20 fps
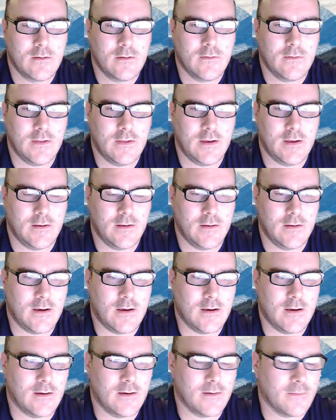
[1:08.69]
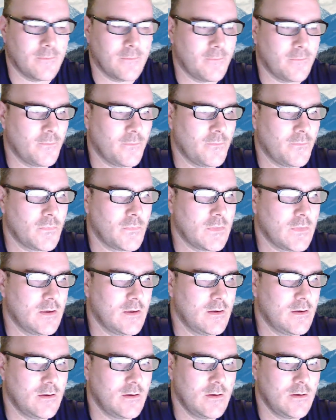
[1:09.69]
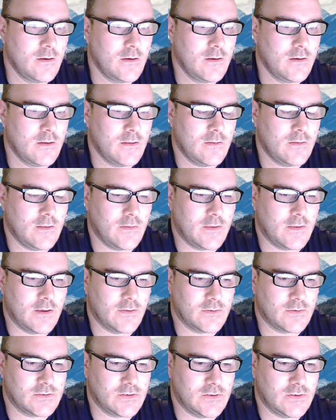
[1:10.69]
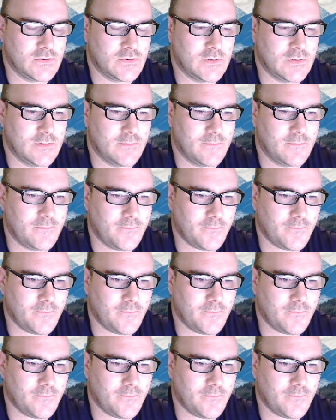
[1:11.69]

than the other children,